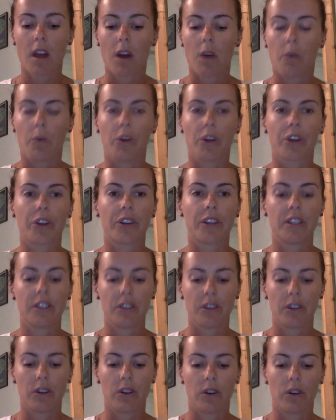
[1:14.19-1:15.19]
will increase
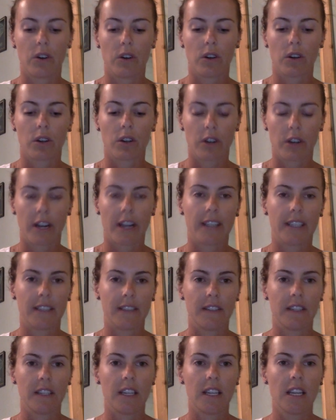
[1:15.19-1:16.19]
your
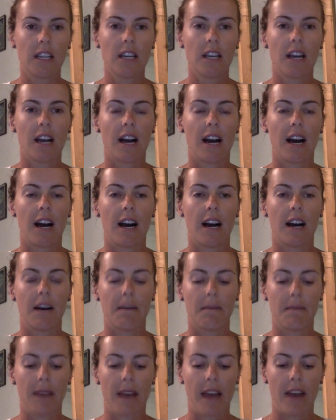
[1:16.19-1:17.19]
creativity
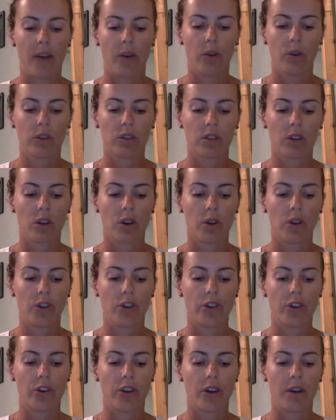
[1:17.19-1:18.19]
um, and also
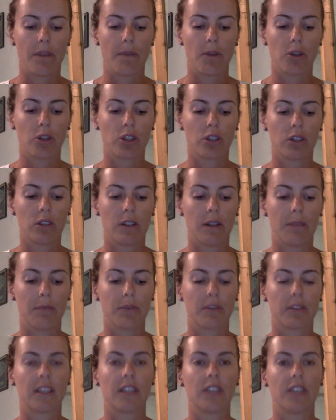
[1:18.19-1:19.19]
your emotional and
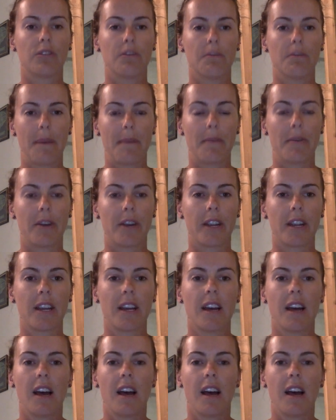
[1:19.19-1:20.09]
procedural memory.